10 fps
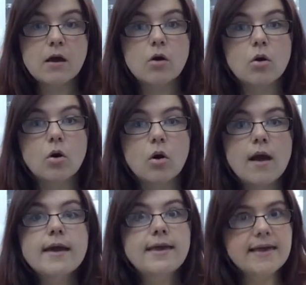or
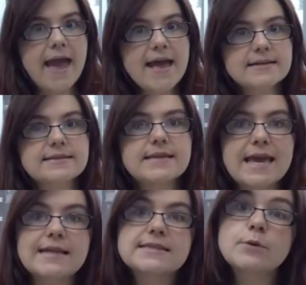yes,
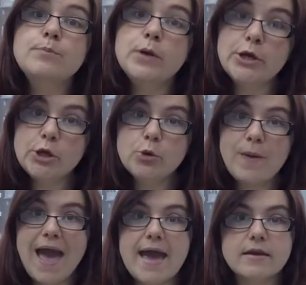it's a blue
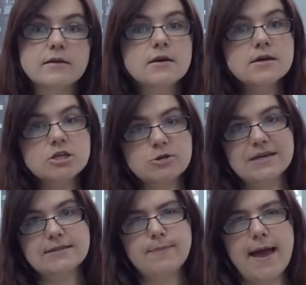pen, to
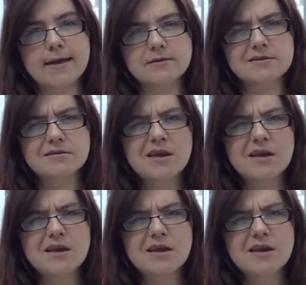expand.